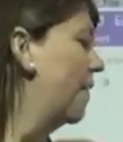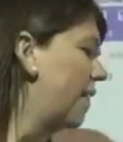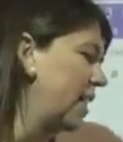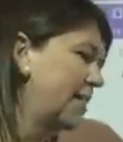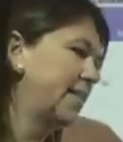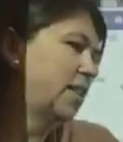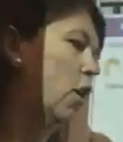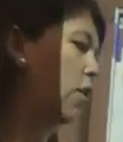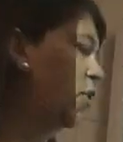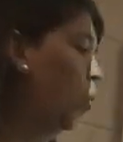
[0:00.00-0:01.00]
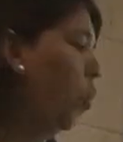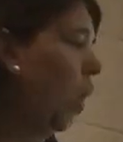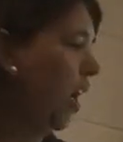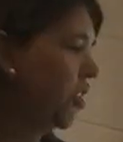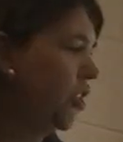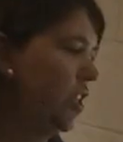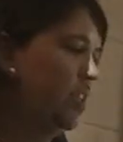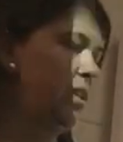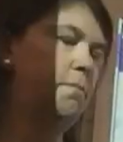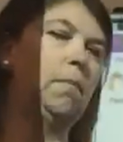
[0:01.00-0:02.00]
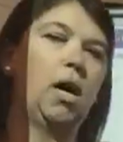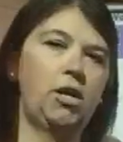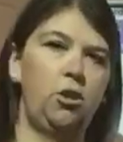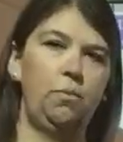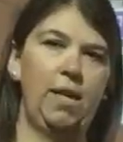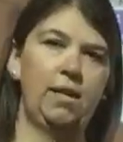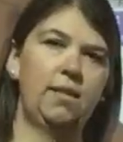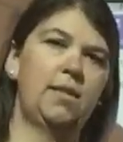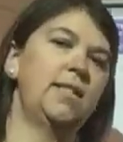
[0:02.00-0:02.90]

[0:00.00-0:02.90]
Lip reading: This is called the Washington Monument.